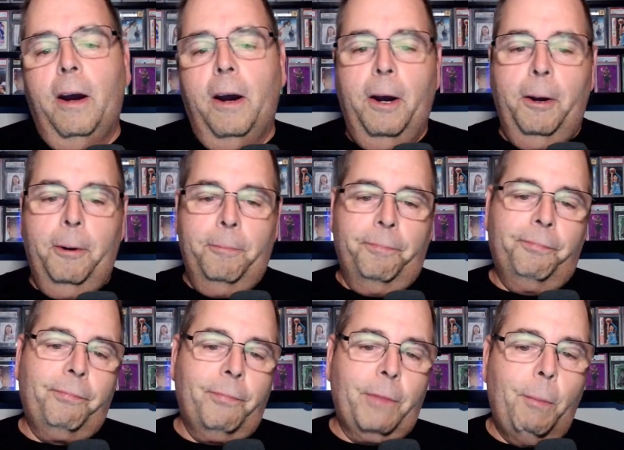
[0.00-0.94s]
My
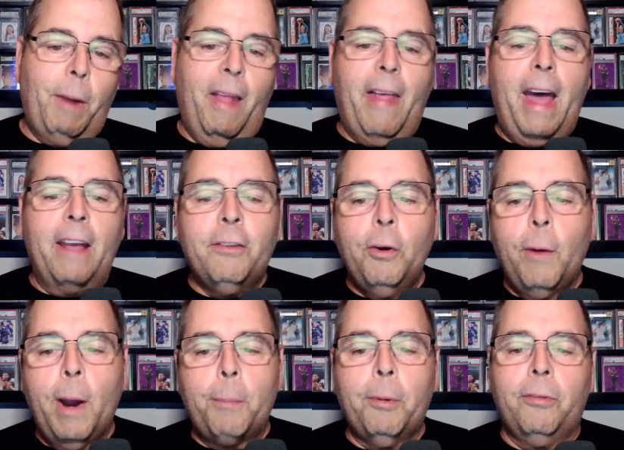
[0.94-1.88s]
last
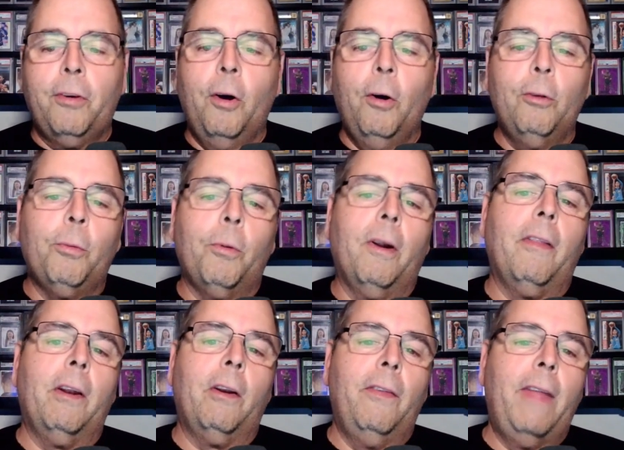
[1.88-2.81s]
two episodes were a
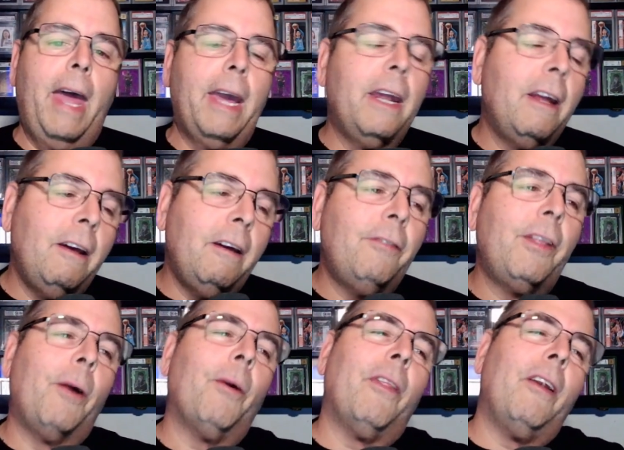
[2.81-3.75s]
little negative.
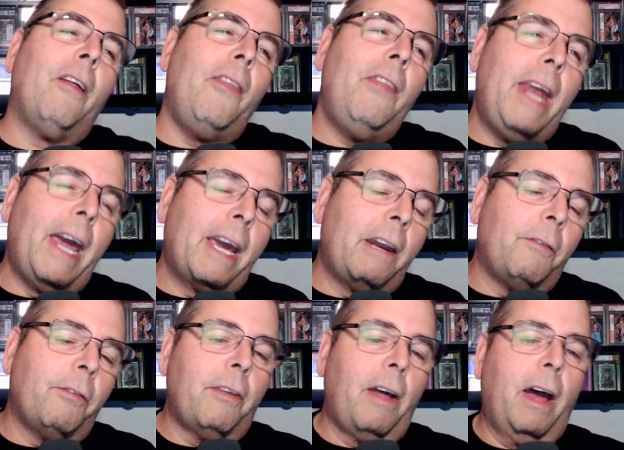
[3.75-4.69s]
They were a little on the
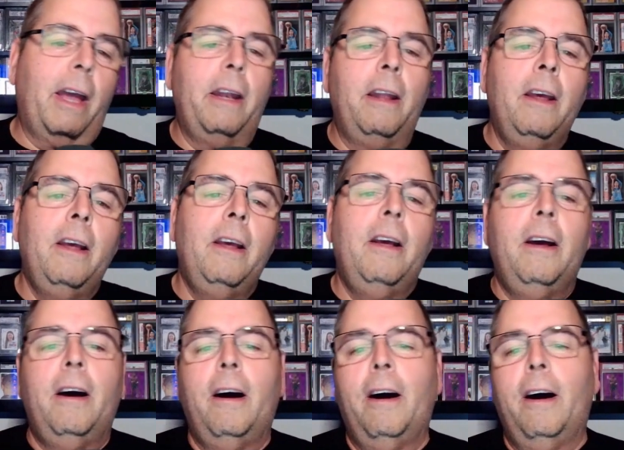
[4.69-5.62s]
negative side.
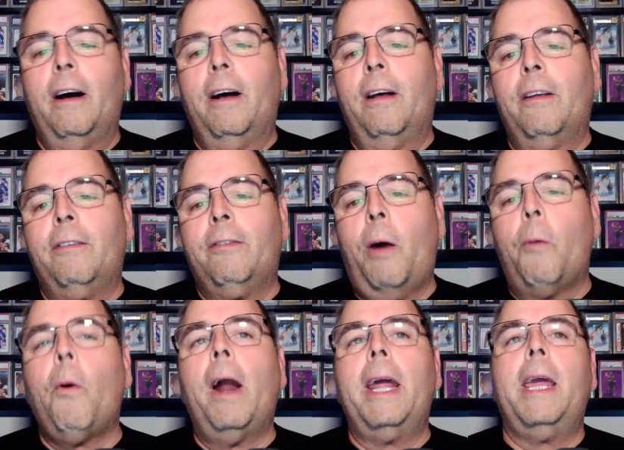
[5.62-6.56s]
So I
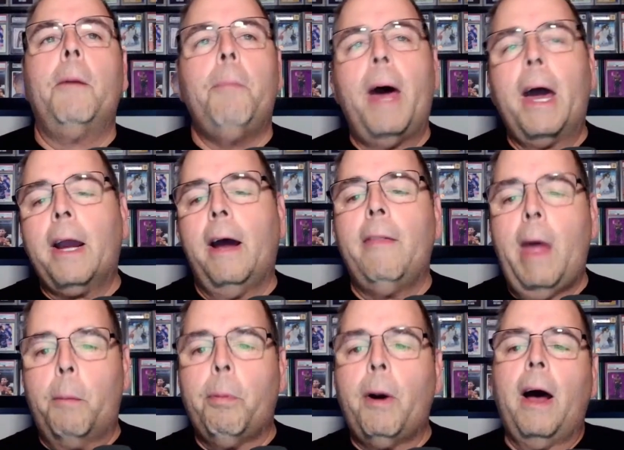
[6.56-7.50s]
want to get back on
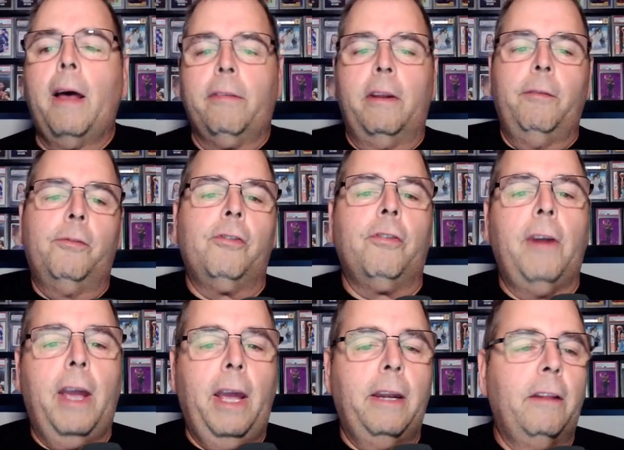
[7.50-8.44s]
that positive
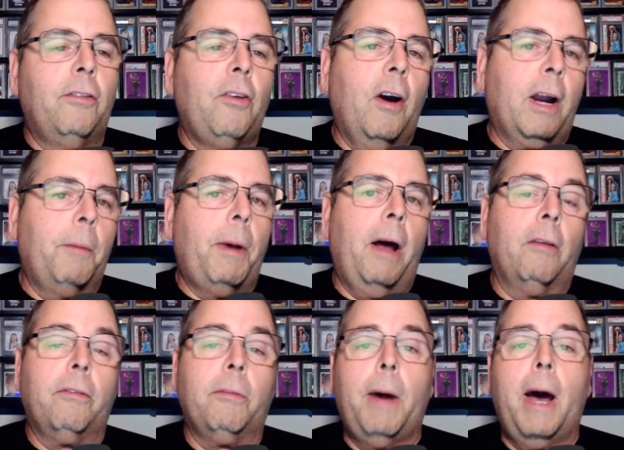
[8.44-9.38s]
train and talk
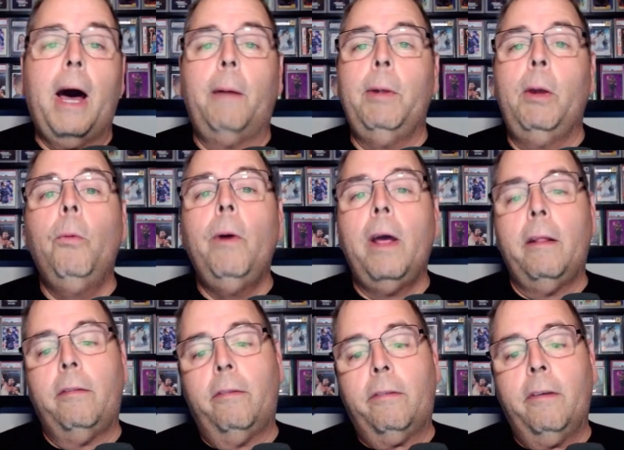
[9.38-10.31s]
about some hobby
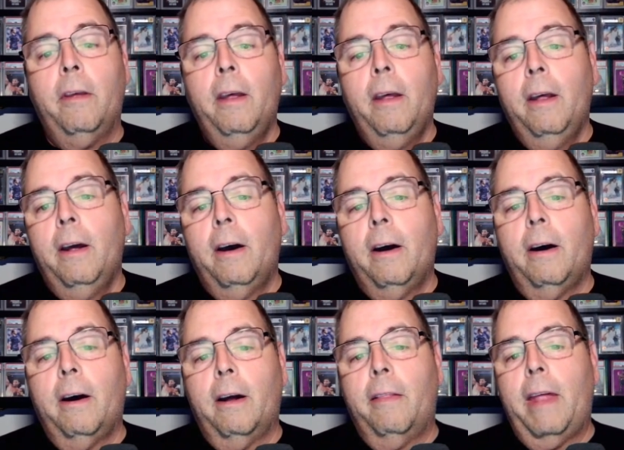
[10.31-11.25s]
wins
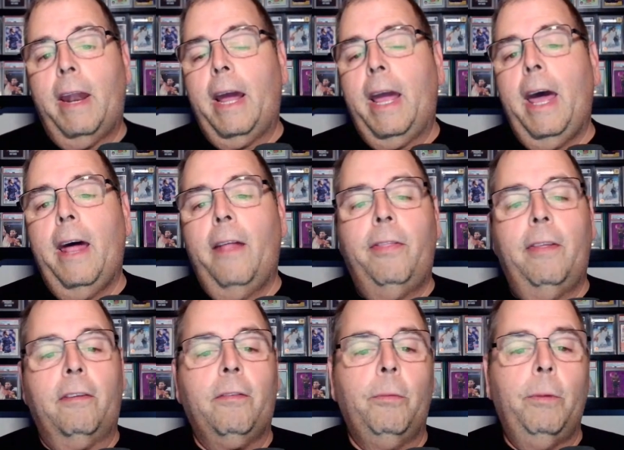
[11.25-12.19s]
that I had
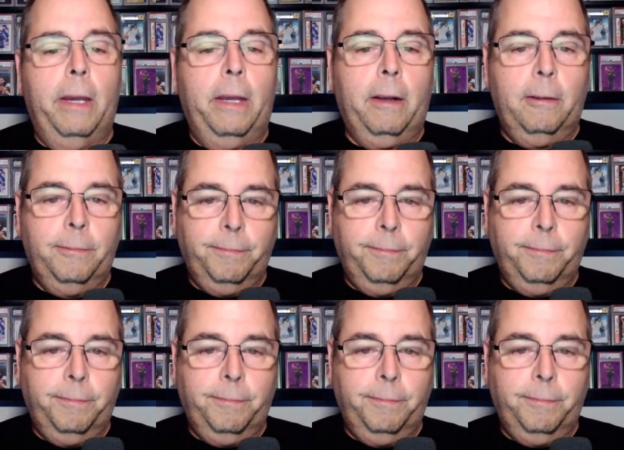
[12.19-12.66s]
this week.